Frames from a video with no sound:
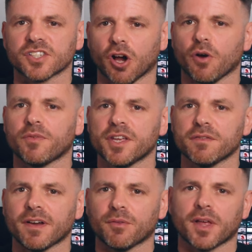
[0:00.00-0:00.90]
So hopefully
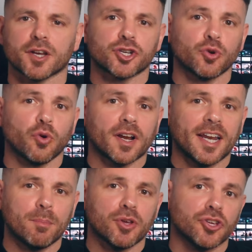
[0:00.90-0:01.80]
you found that short
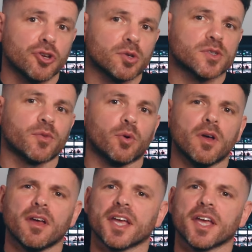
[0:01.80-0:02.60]
clip useful